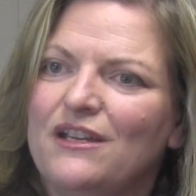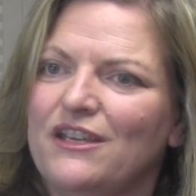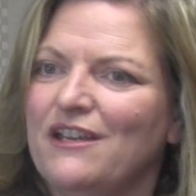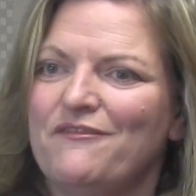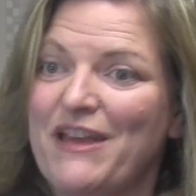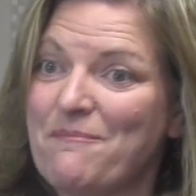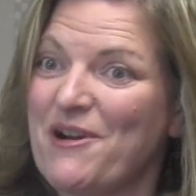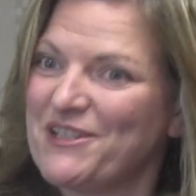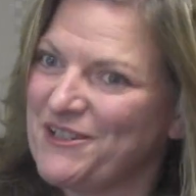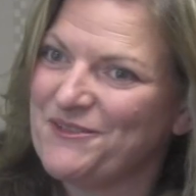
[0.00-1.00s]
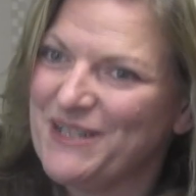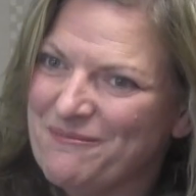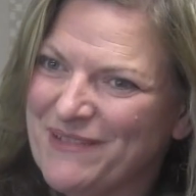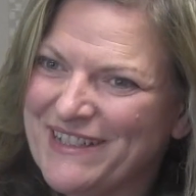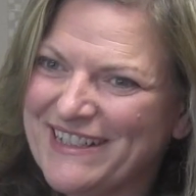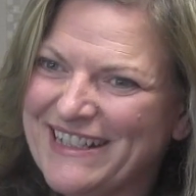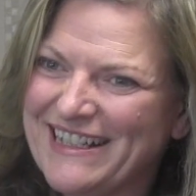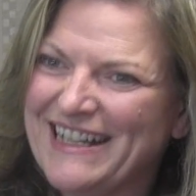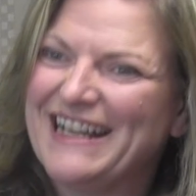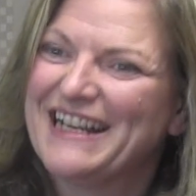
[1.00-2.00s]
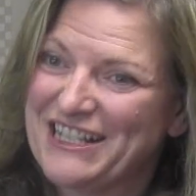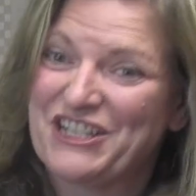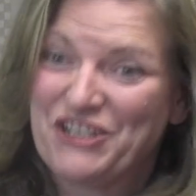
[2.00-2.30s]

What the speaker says: You have that Boston cream because